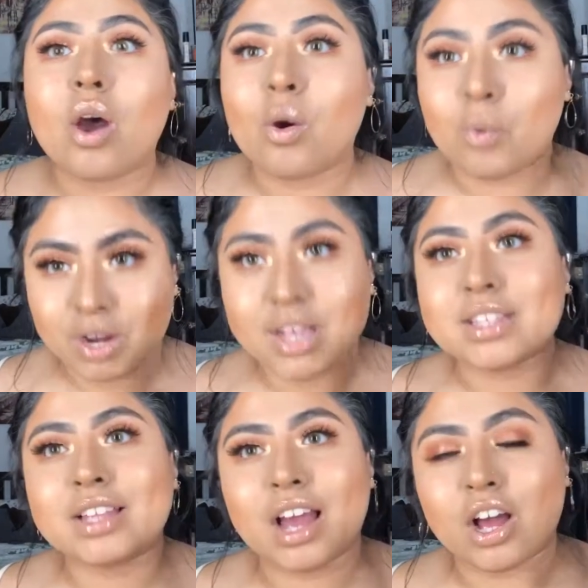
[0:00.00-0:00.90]
when
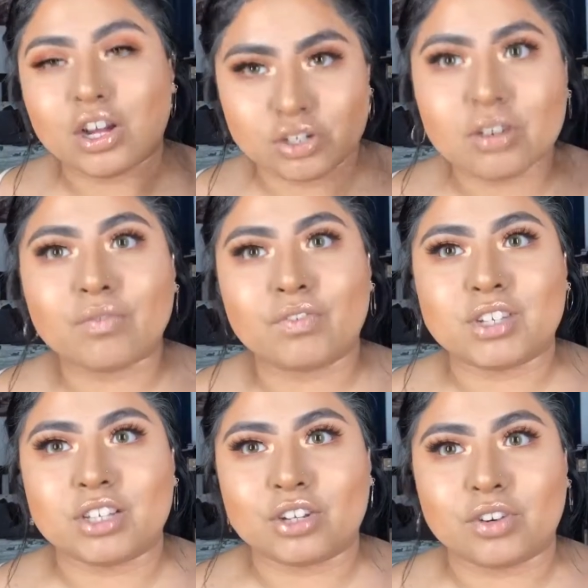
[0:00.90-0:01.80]
it's not
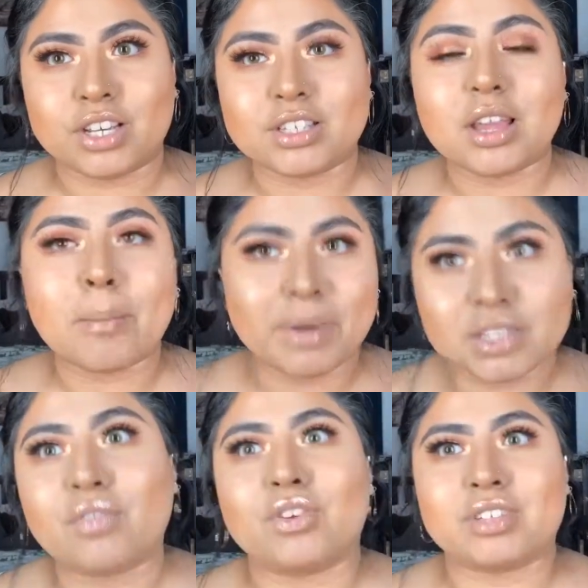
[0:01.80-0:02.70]
115 degrees,
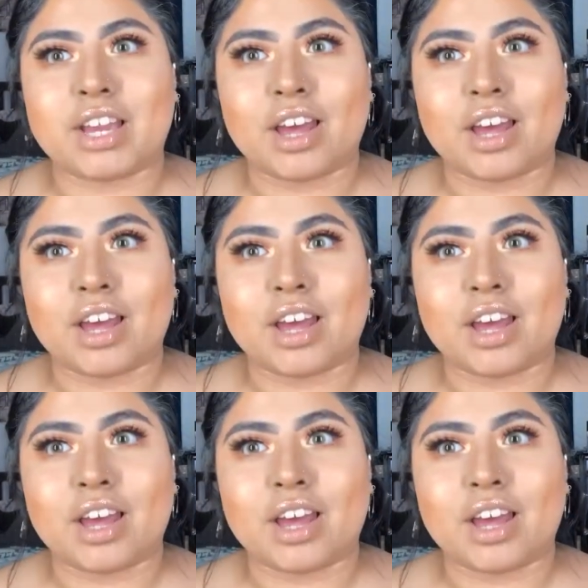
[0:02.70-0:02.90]
because it feels like